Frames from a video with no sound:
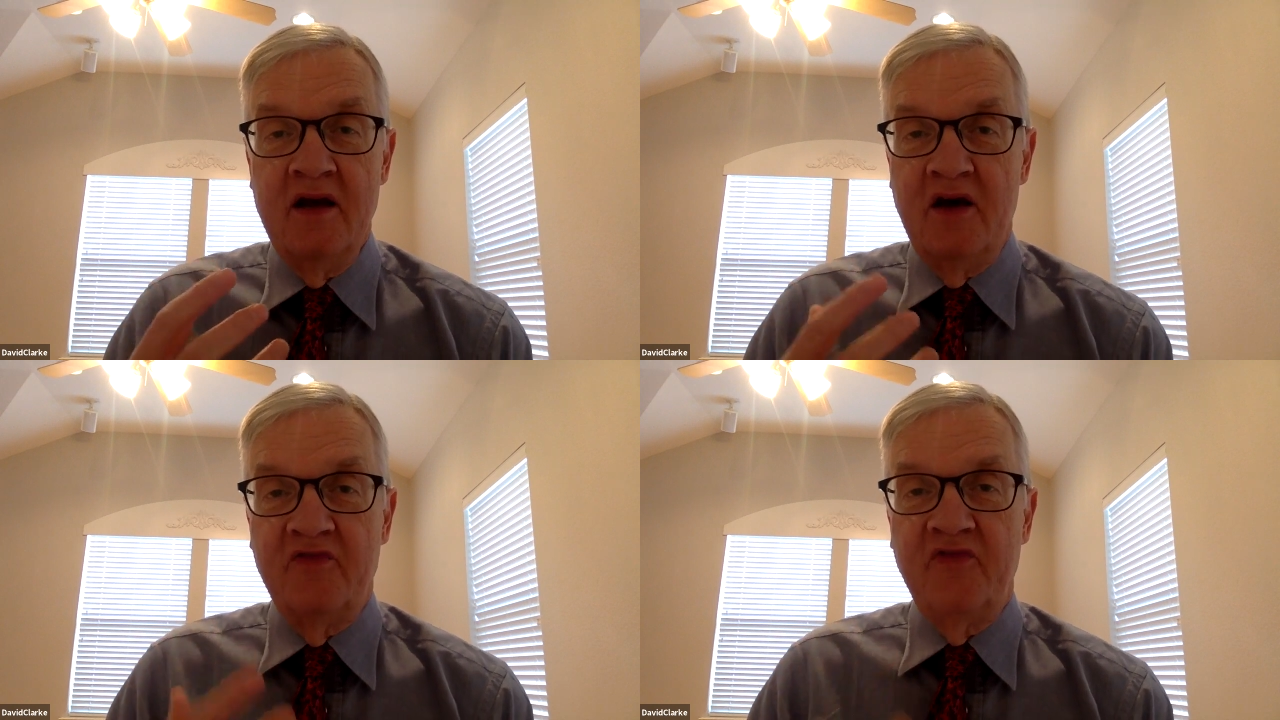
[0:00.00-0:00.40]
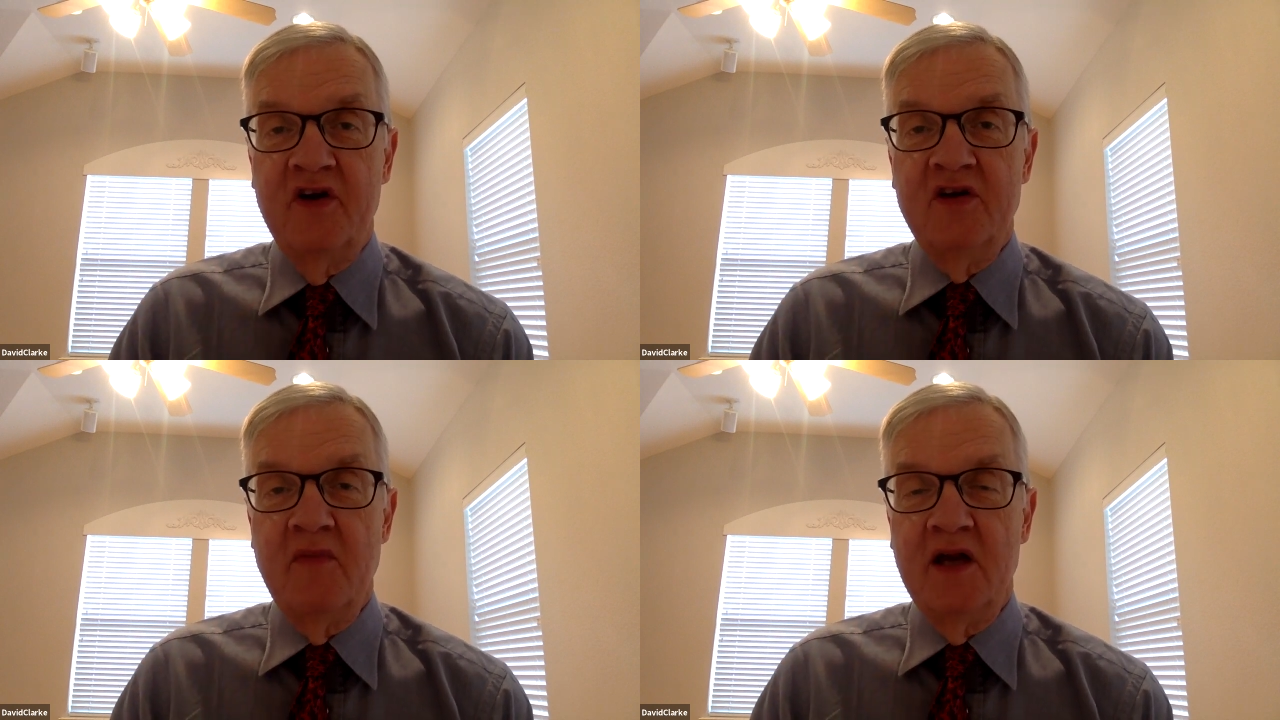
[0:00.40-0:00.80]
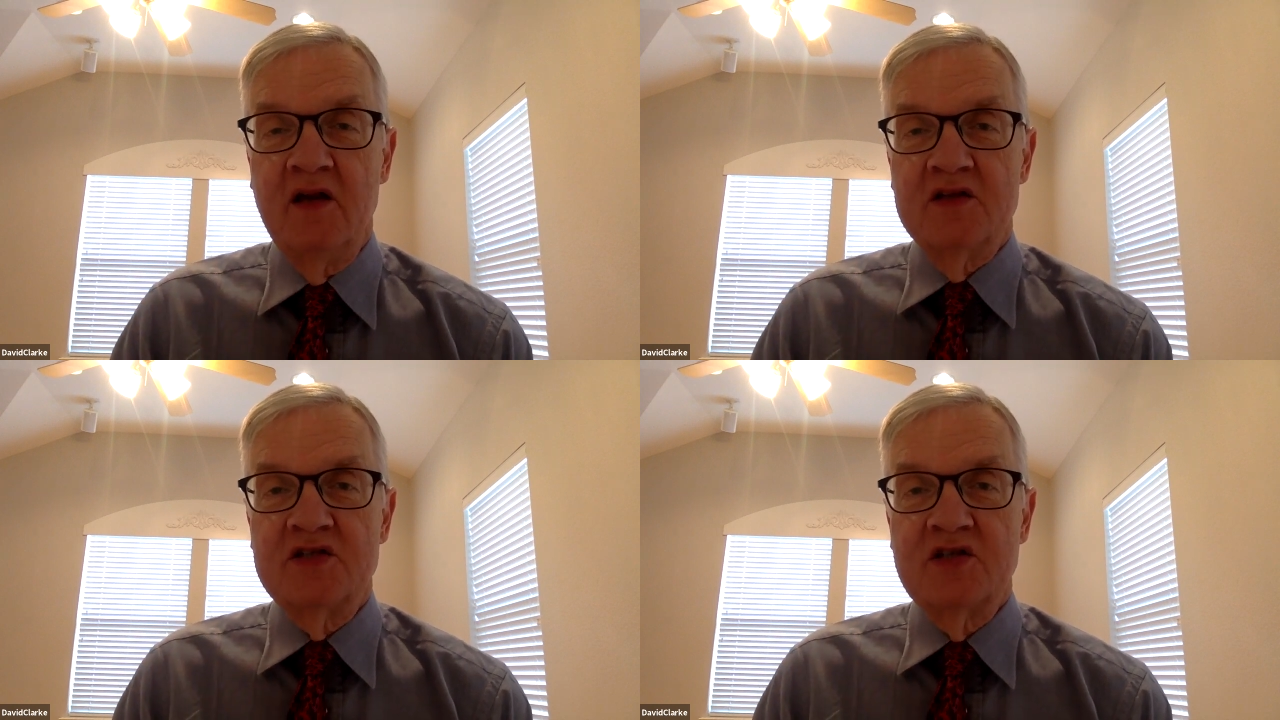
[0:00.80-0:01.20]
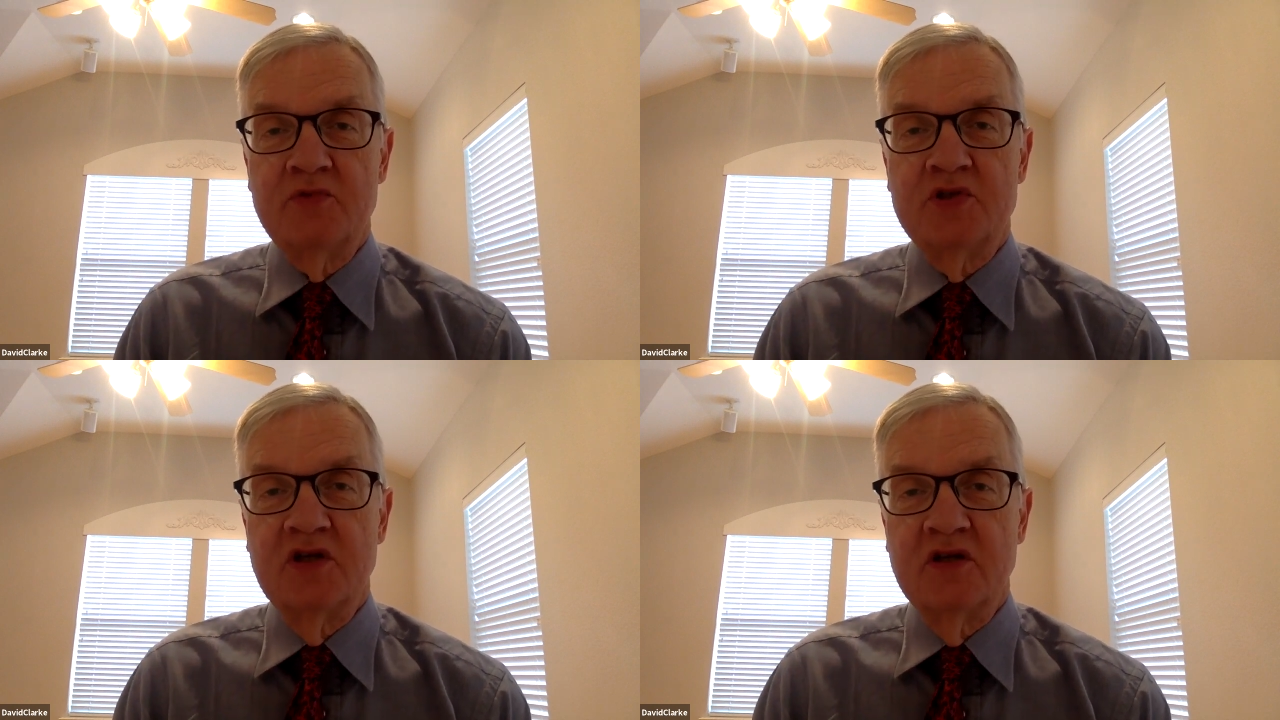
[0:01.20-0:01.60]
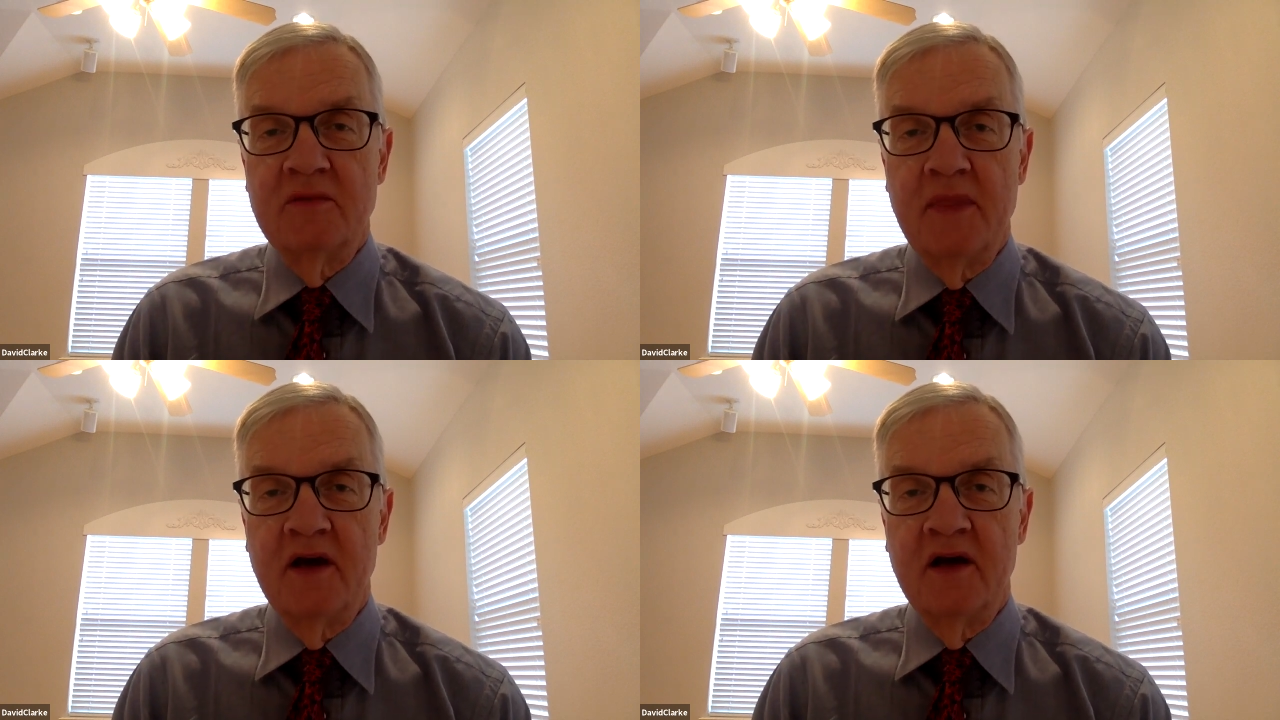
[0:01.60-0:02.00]
fundamental assumption
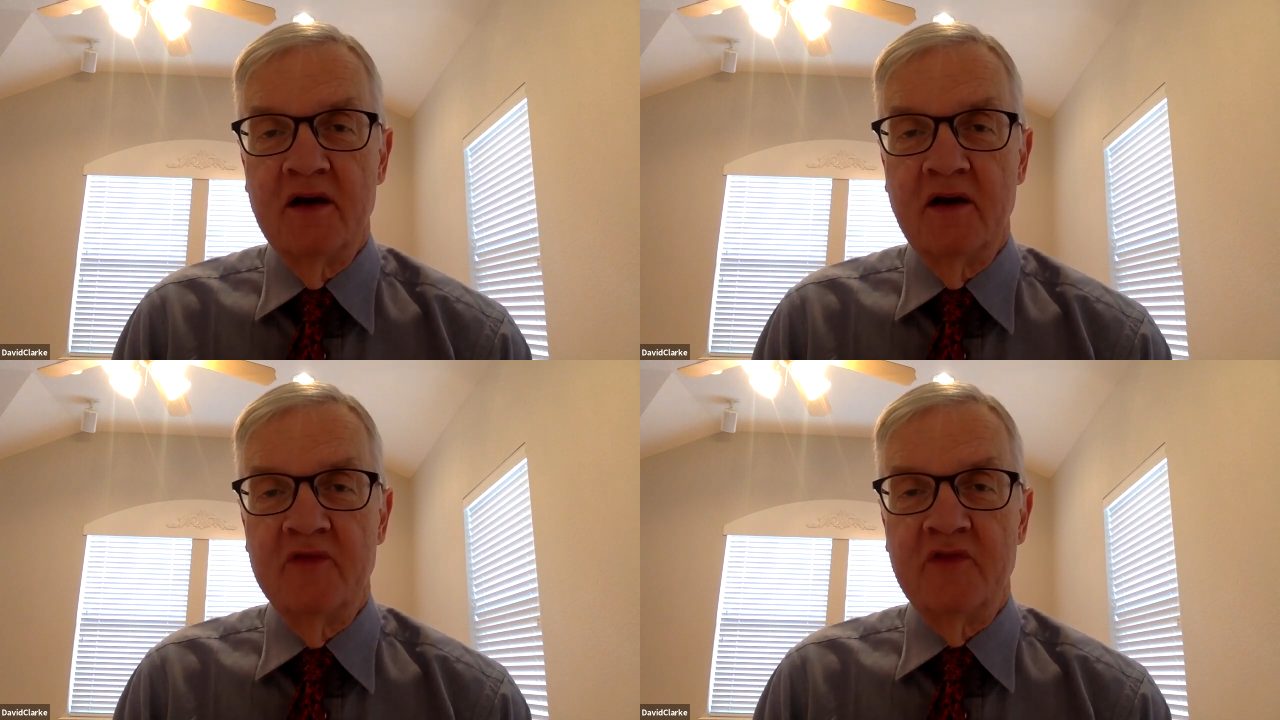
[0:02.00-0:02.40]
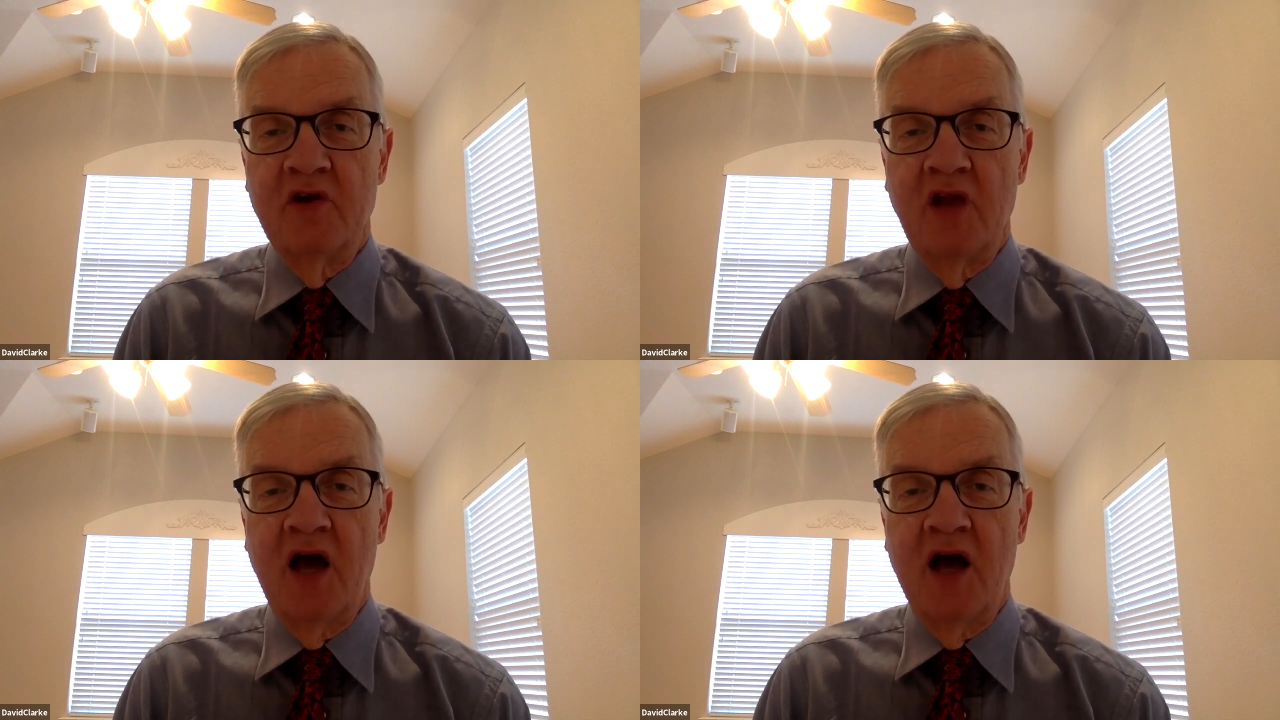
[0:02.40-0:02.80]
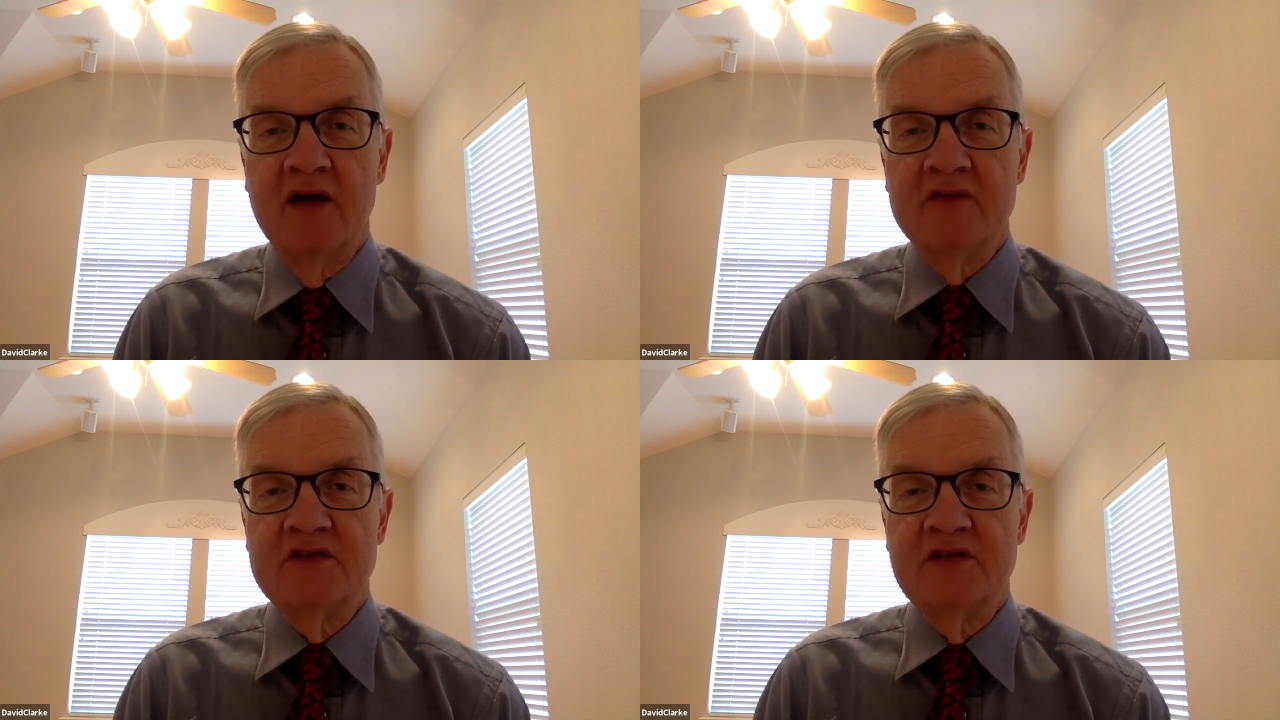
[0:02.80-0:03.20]
of their lives.